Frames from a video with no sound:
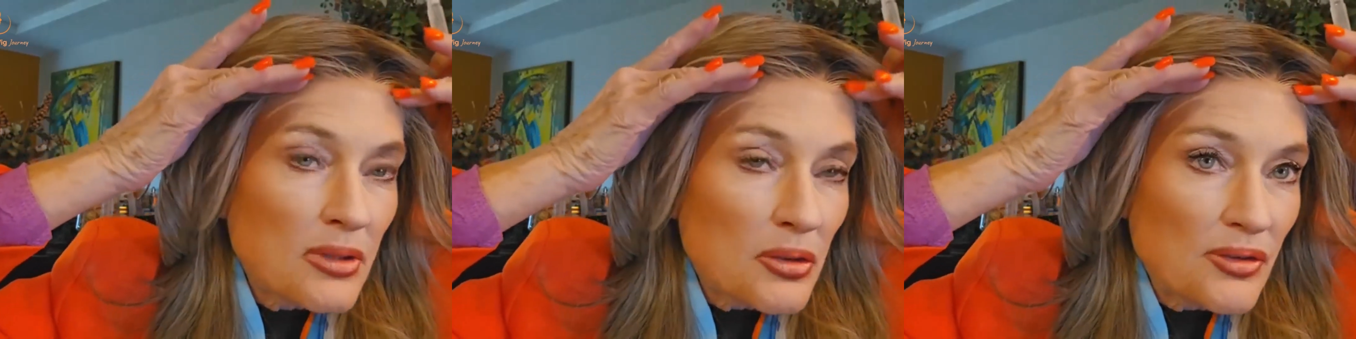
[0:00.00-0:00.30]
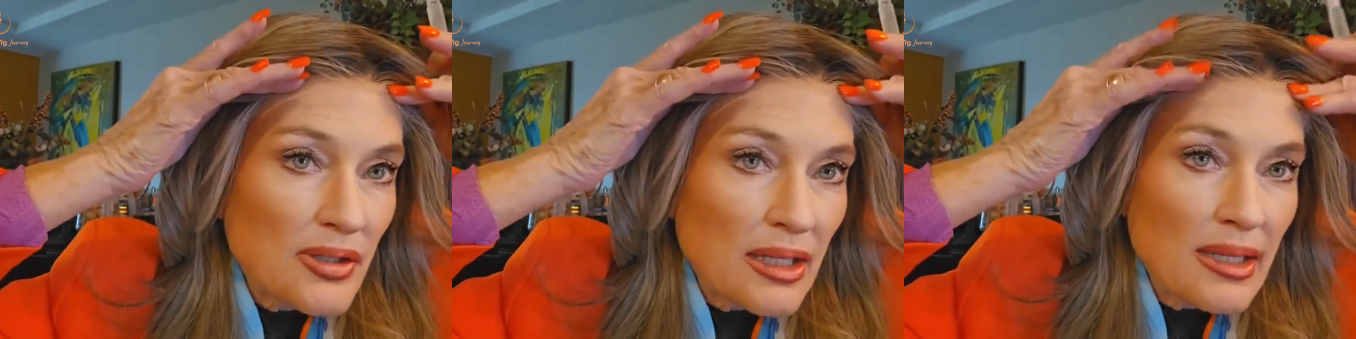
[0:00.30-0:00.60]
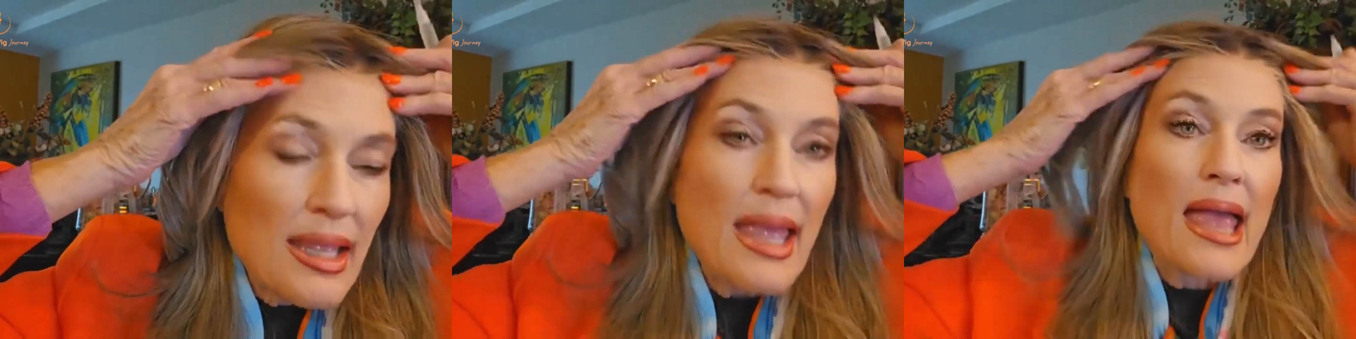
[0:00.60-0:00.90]
you
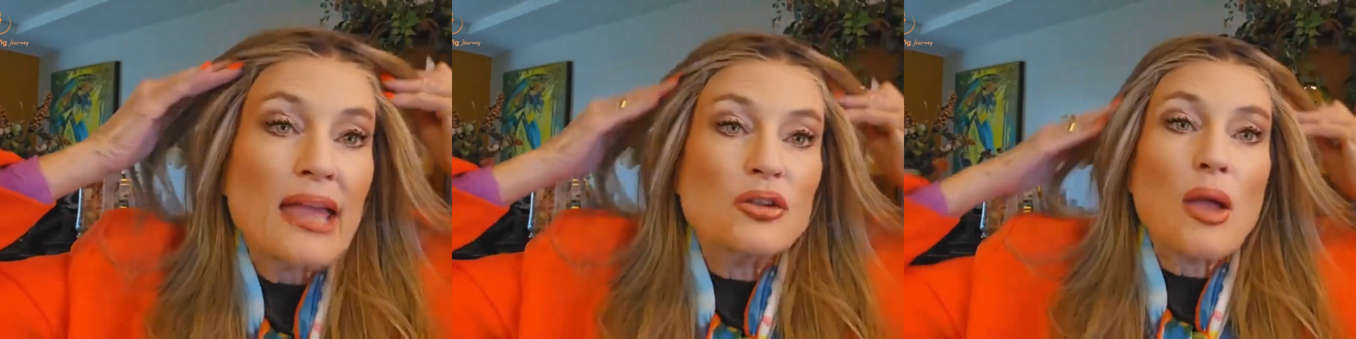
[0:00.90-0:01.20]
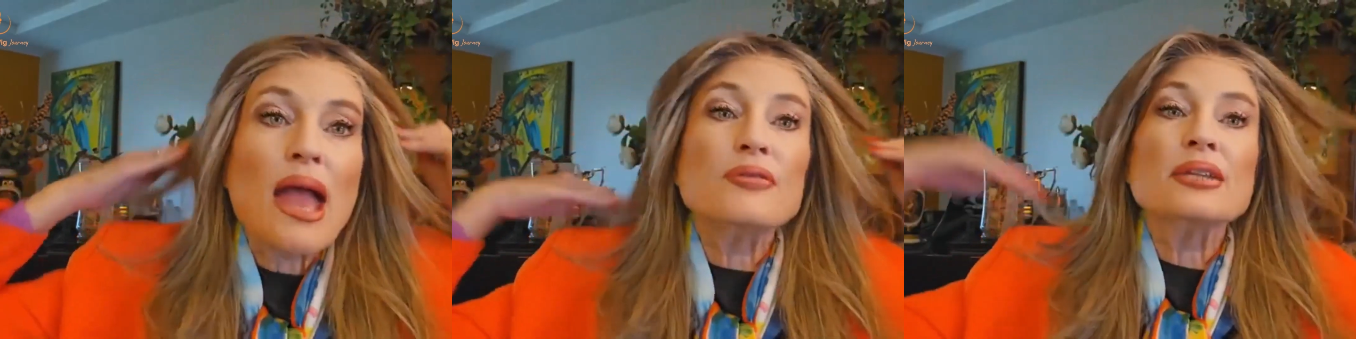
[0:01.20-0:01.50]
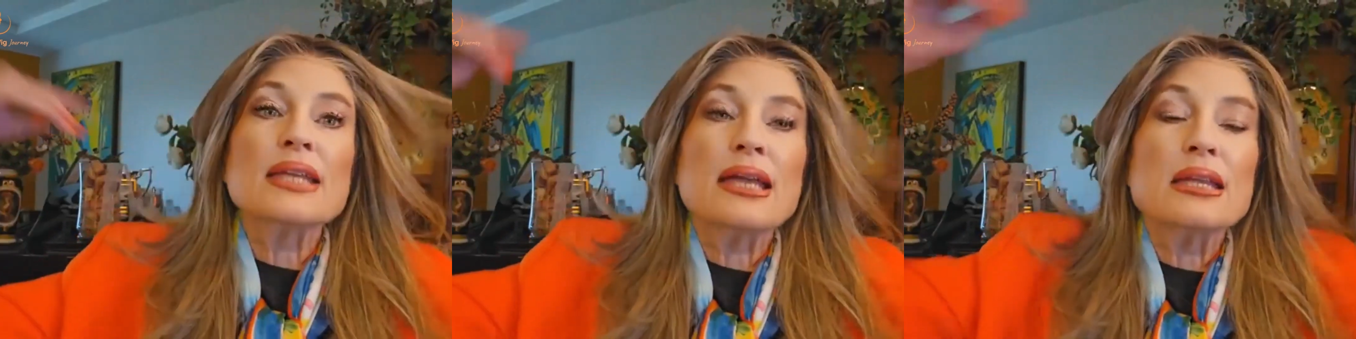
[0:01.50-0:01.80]
see, and you have
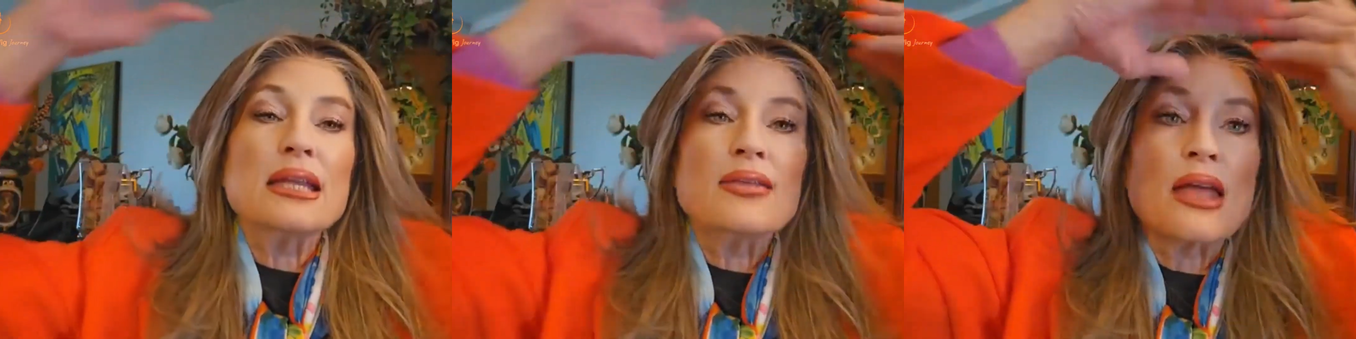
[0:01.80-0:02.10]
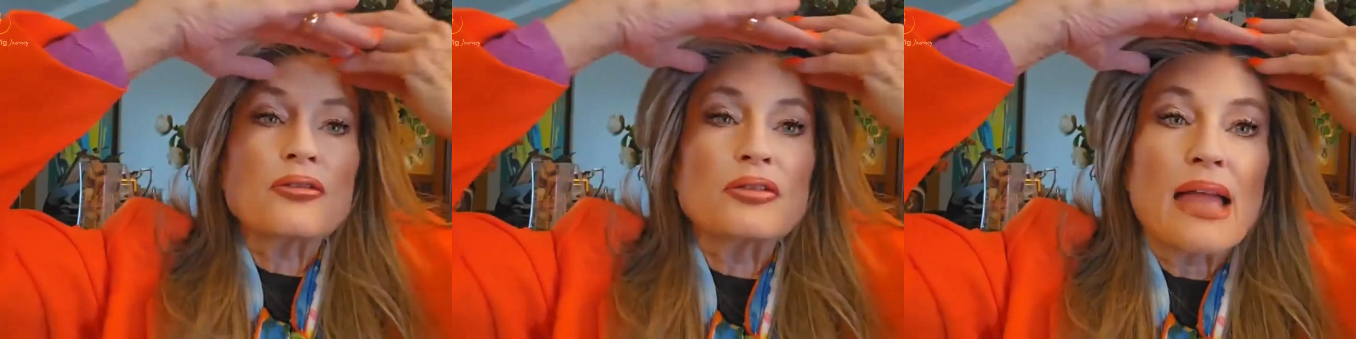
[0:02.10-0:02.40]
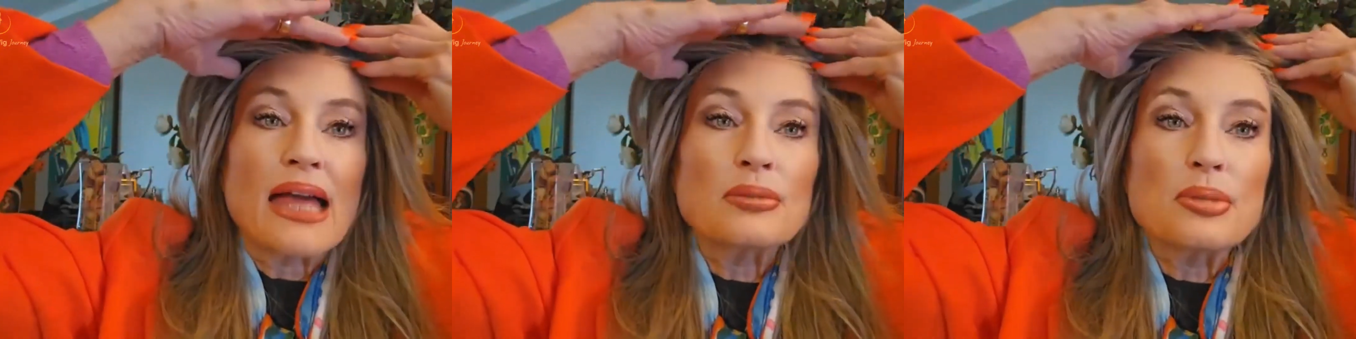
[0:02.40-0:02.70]
to get it in that
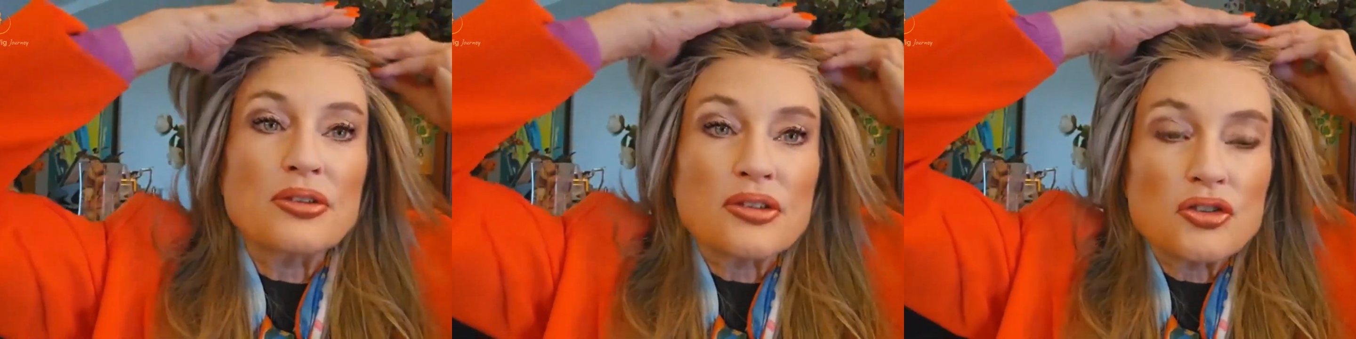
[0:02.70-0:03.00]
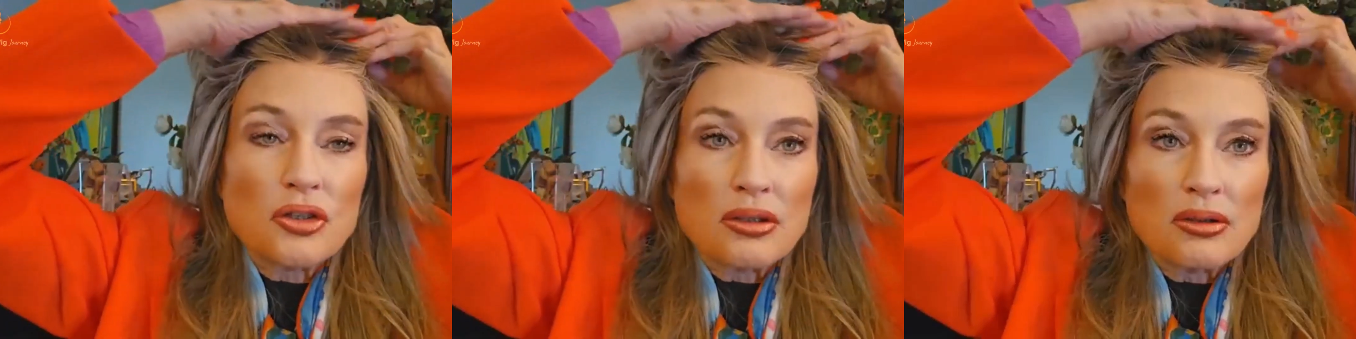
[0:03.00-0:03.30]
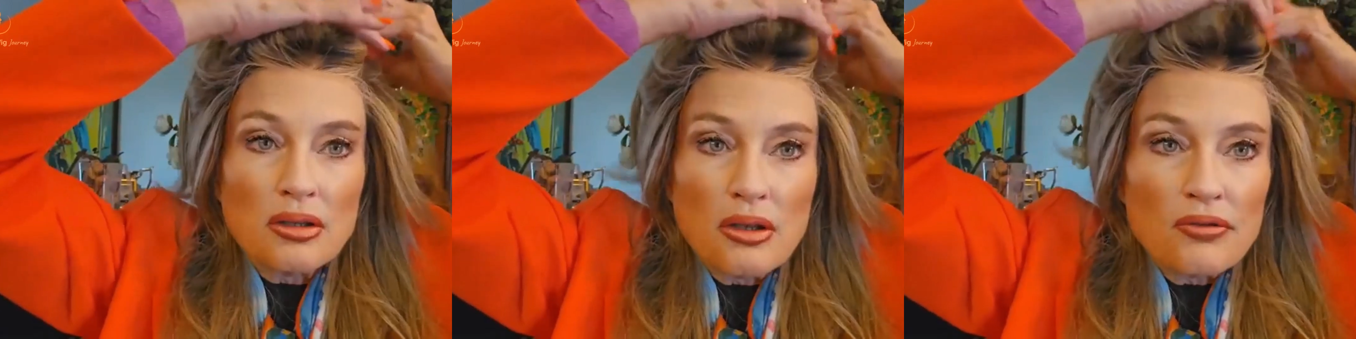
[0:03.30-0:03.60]
flattened
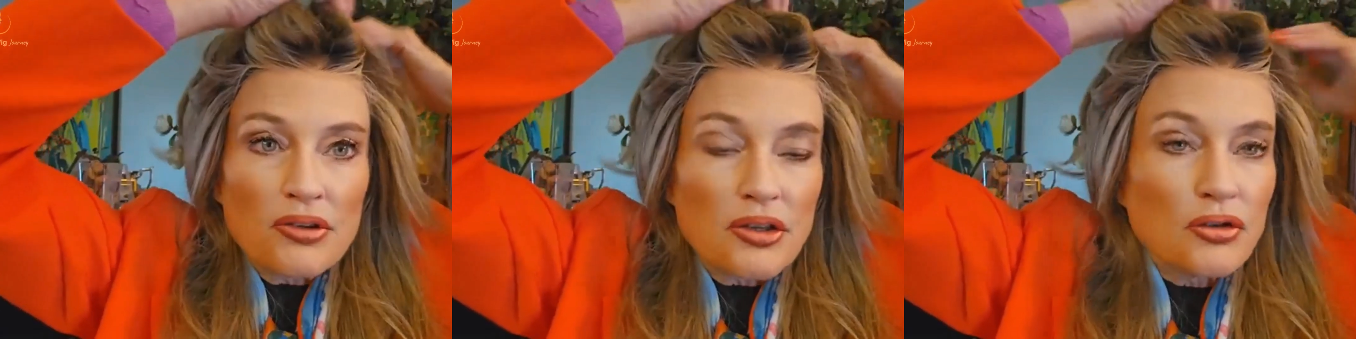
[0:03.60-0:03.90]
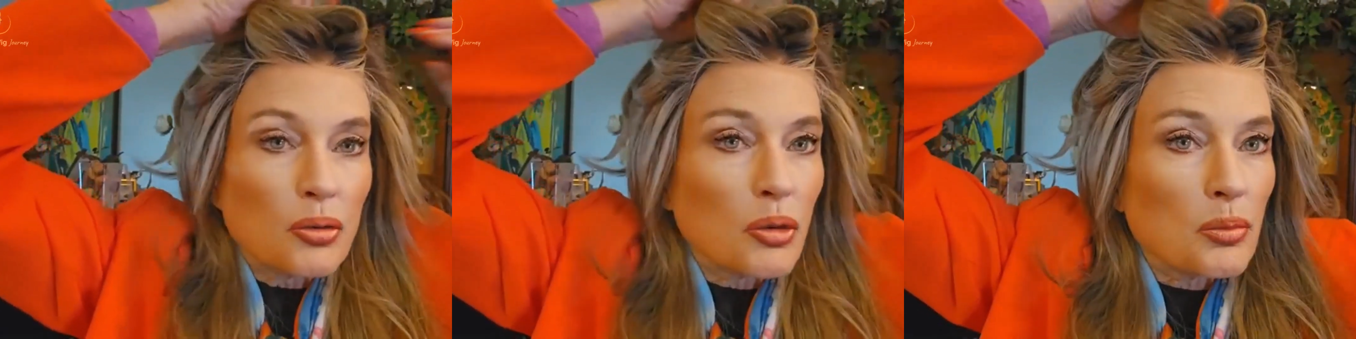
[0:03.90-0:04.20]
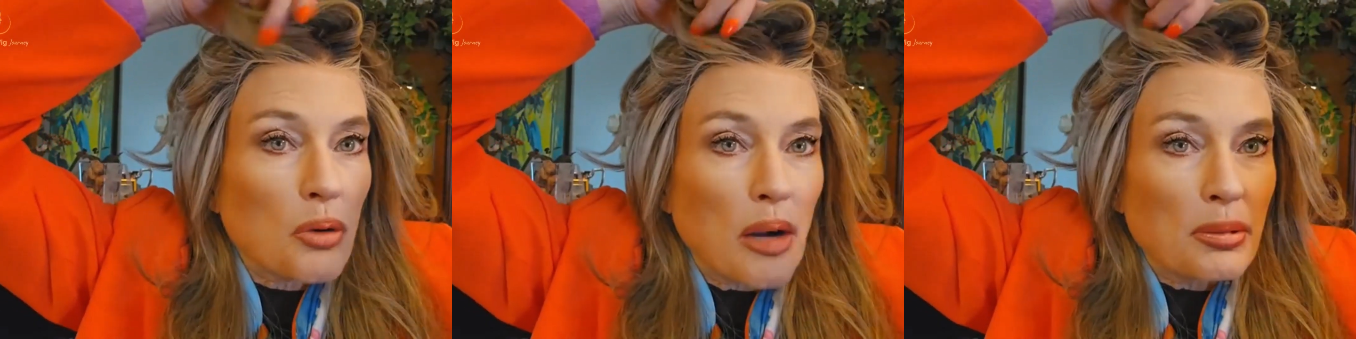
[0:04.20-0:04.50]
position for this to
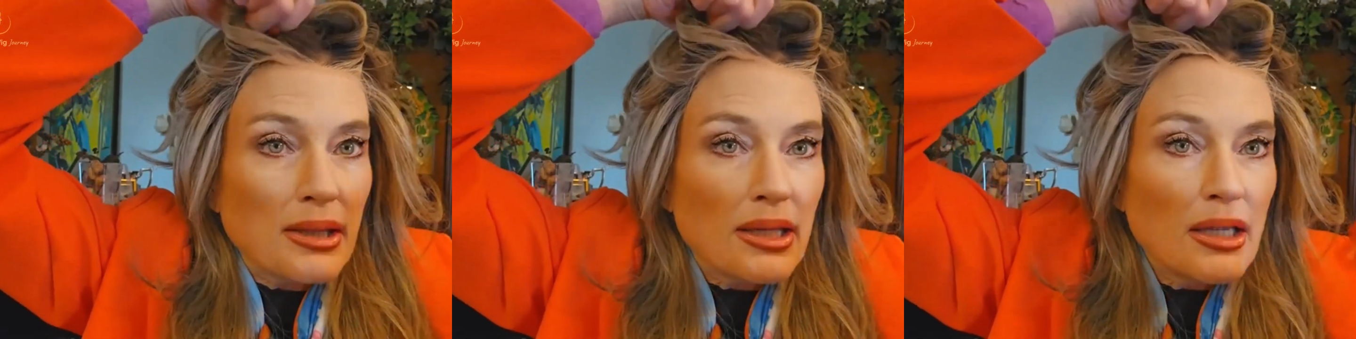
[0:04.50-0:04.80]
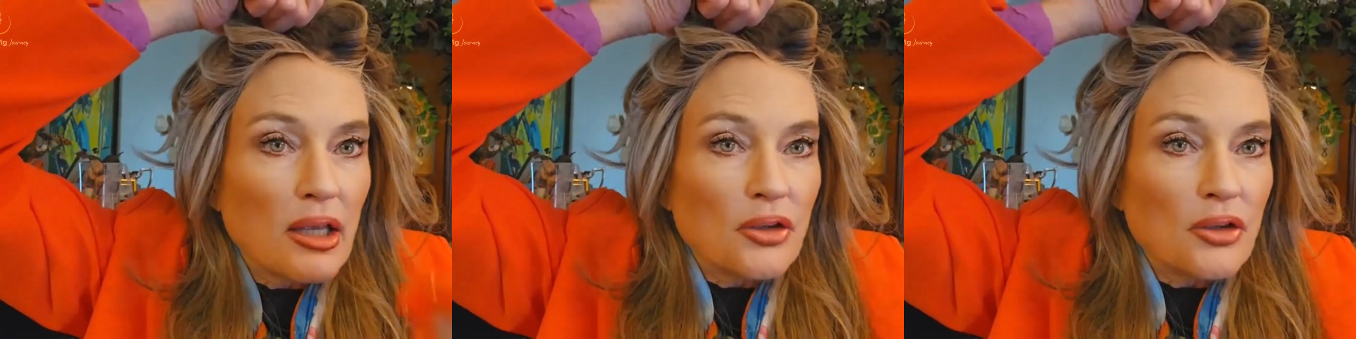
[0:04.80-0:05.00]
work properly.